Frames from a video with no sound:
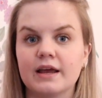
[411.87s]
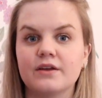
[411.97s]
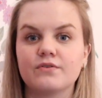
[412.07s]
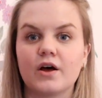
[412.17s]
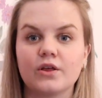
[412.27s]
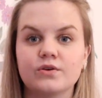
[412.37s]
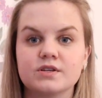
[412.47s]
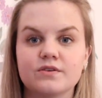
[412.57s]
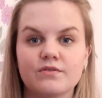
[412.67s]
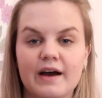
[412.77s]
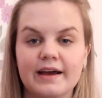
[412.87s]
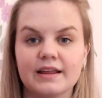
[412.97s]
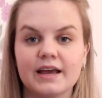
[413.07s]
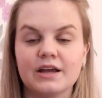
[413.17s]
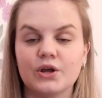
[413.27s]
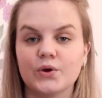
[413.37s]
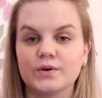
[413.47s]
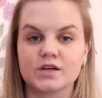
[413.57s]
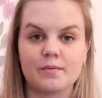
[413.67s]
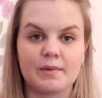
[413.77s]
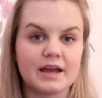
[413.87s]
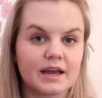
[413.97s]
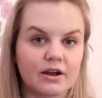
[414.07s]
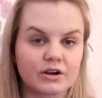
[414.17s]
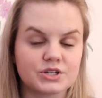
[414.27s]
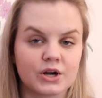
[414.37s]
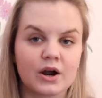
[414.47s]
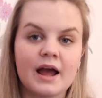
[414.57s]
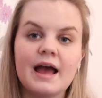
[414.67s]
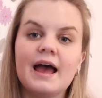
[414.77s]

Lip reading: it follows Violet, who is our main character,